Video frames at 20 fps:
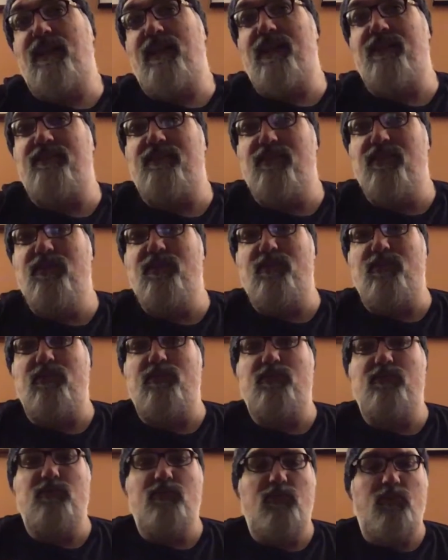like to
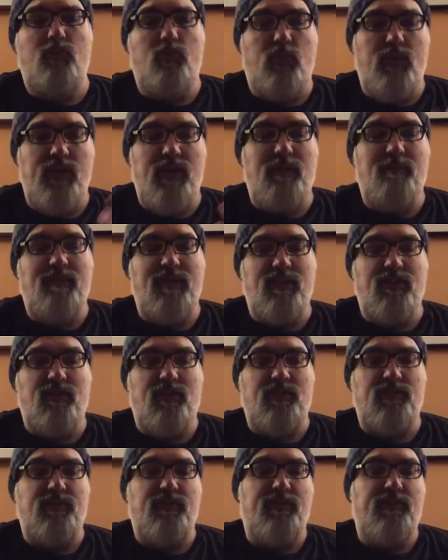do when I'm in an
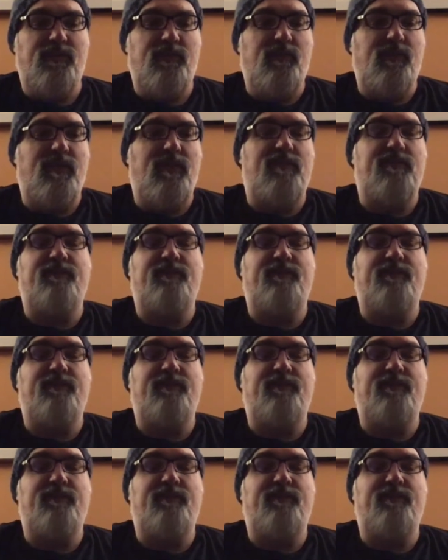alternate tuning.